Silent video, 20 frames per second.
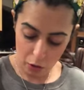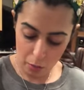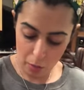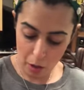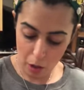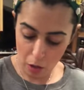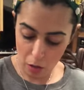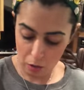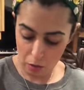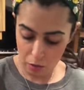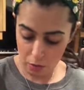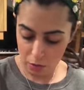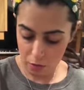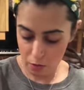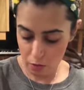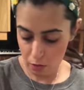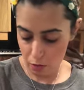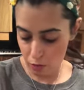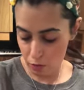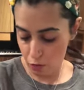about
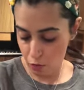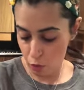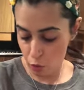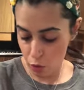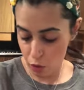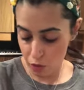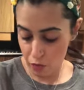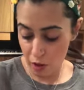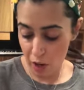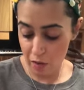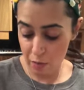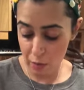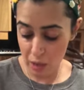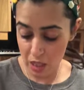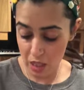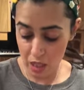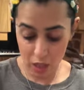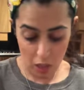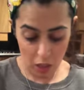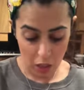4 to 5
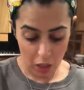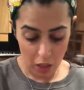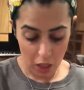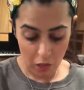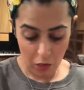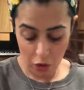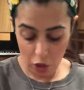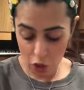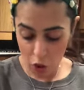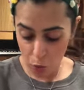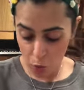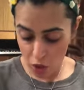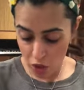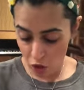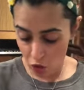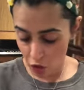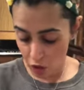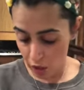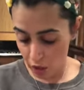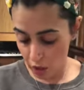minutes. If you don't want to
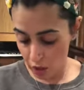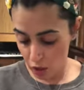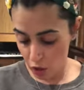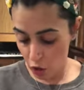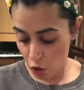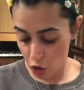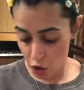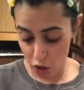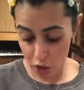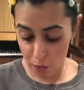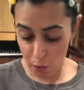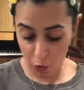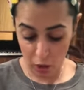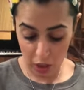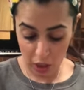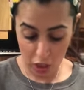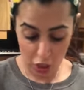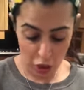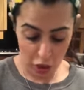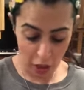grill it, you can just put
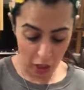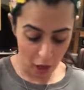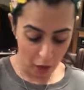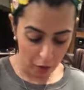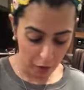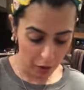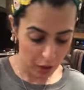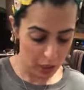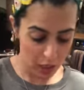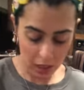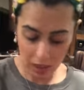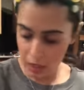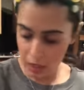it into the oven.